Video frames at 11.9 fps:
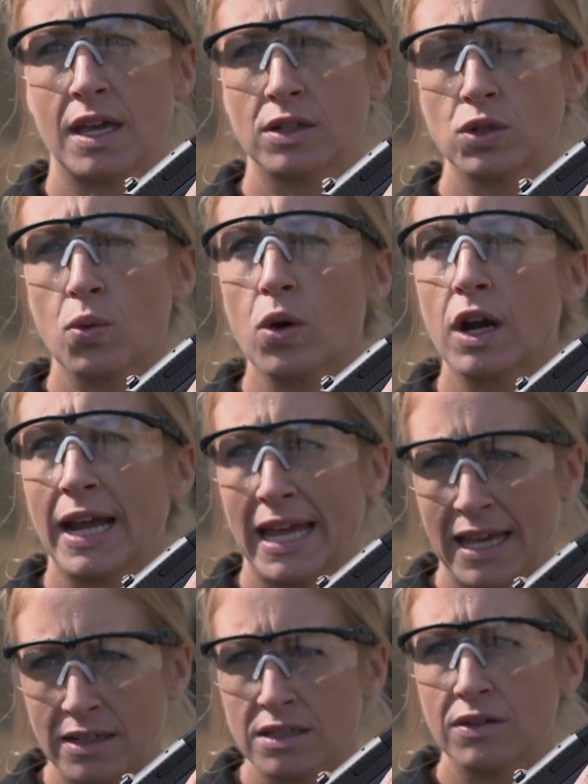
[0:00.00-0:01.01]
and or
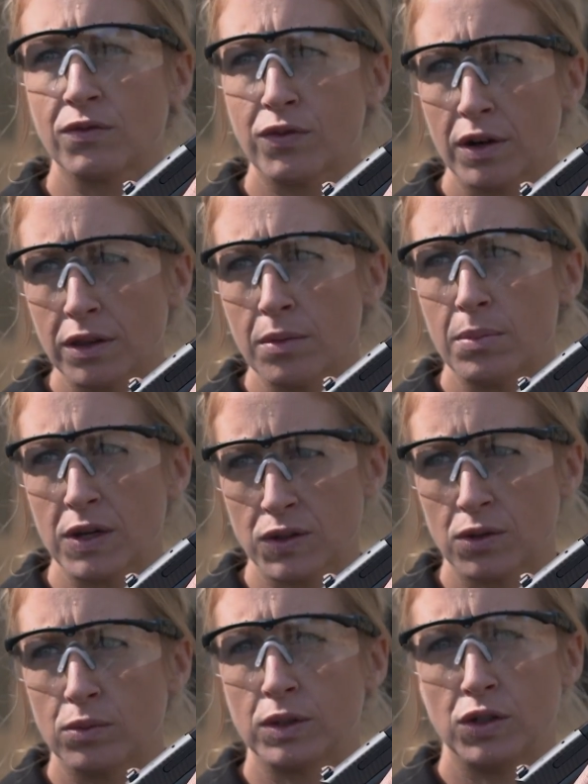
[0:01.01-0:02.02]
hand in front of the
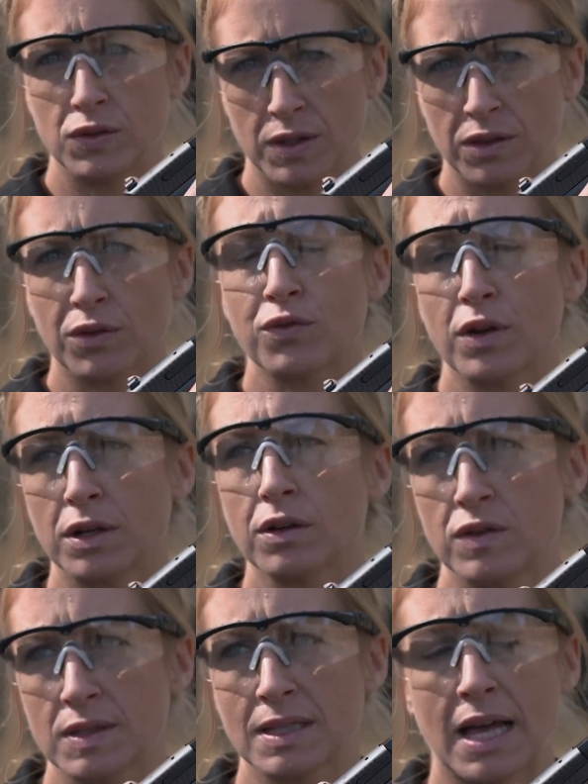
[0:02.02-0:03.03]
muzzle when using the front
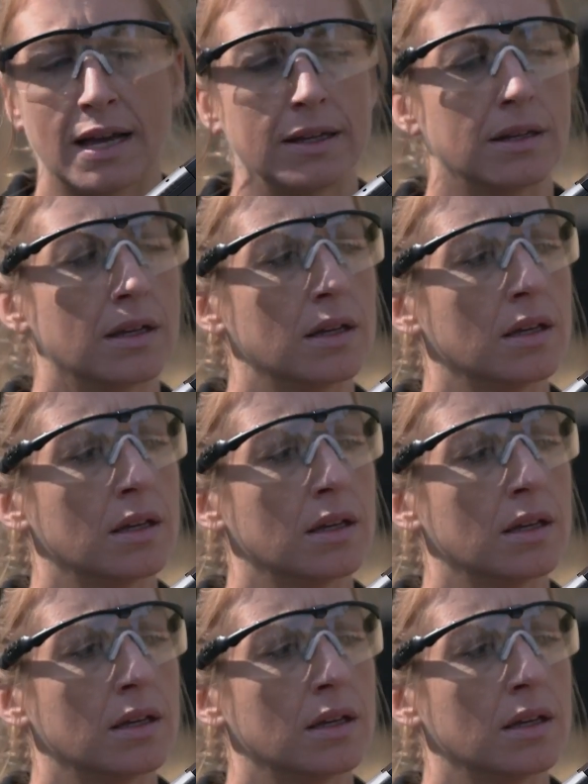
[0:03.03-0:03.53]
of the slide.